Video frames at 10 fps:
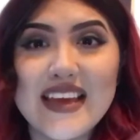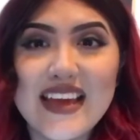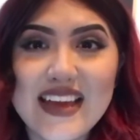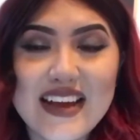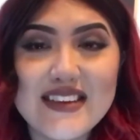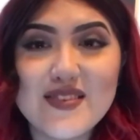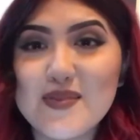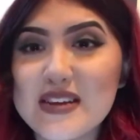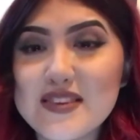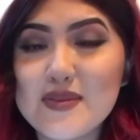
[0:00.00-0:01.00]
Hey guys,
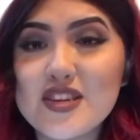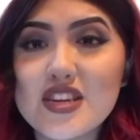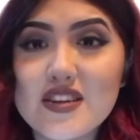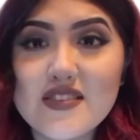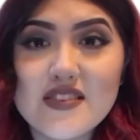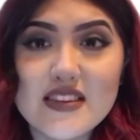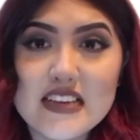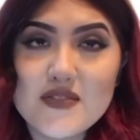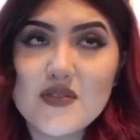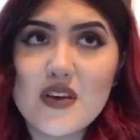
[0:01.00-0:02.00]
welcome back to my channel. So
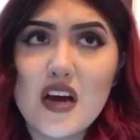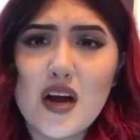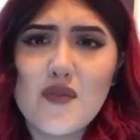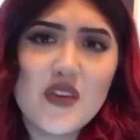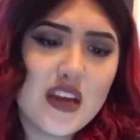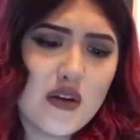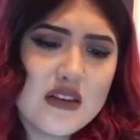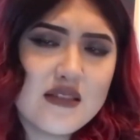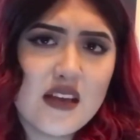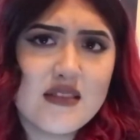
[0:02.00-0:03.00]
today's video
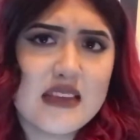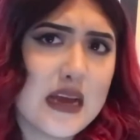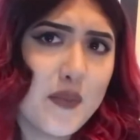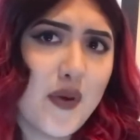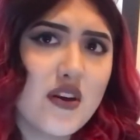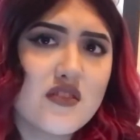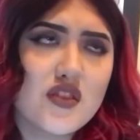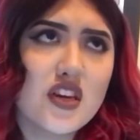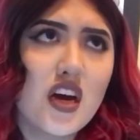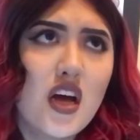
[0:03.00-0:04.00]
is the second part to
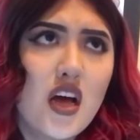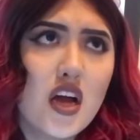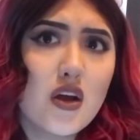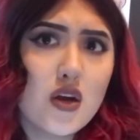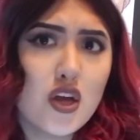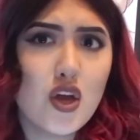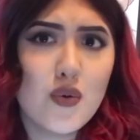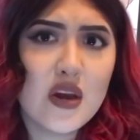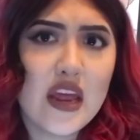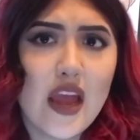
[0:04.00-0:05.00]
the
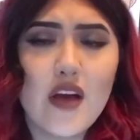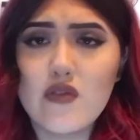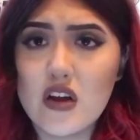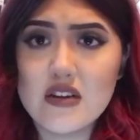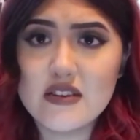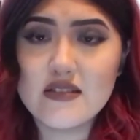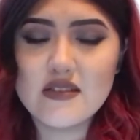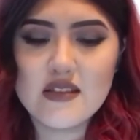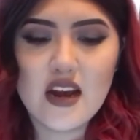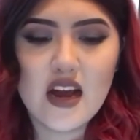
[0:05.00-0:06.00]
Q&A of long
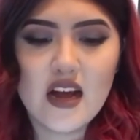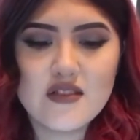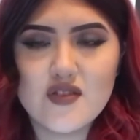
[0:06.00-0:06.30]
distance that I have.